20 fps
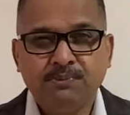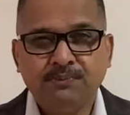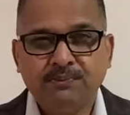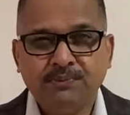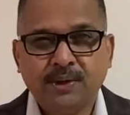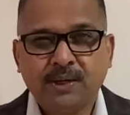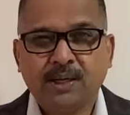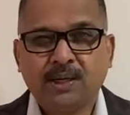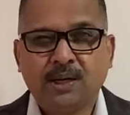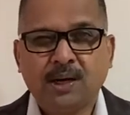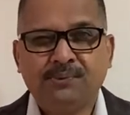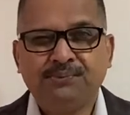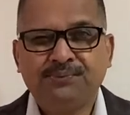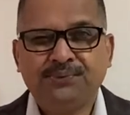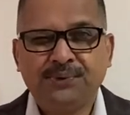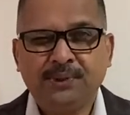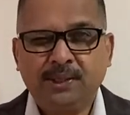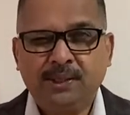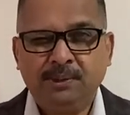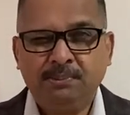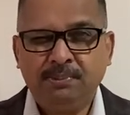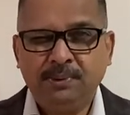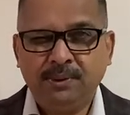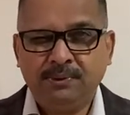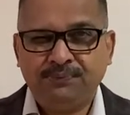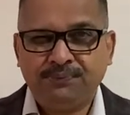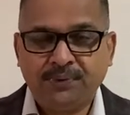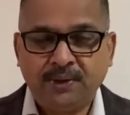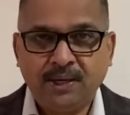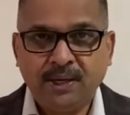very comfortable
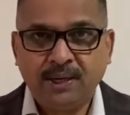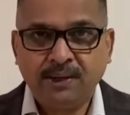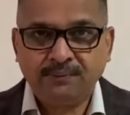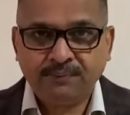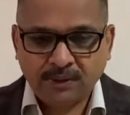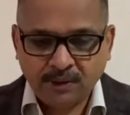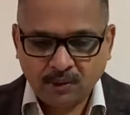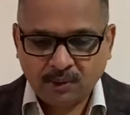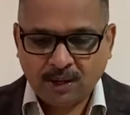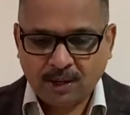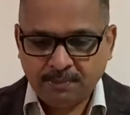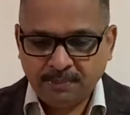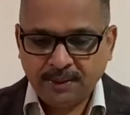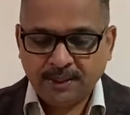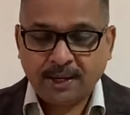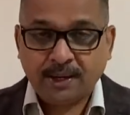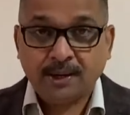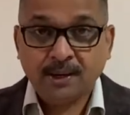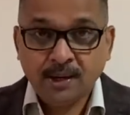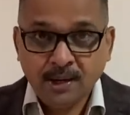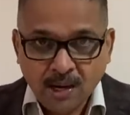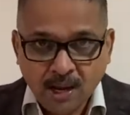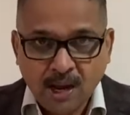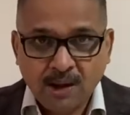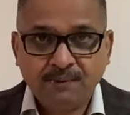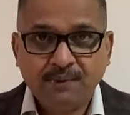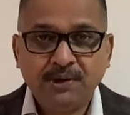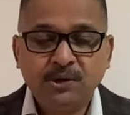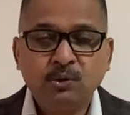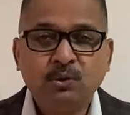feeling when you come in there
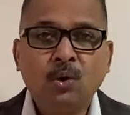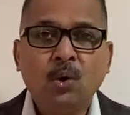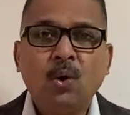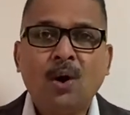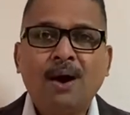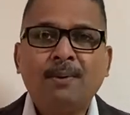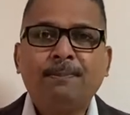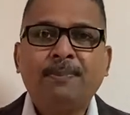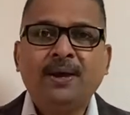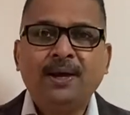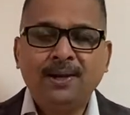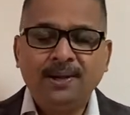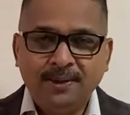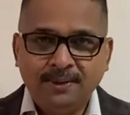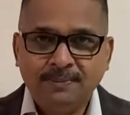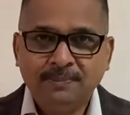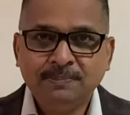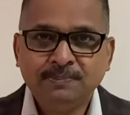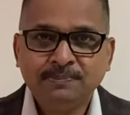when you go uphill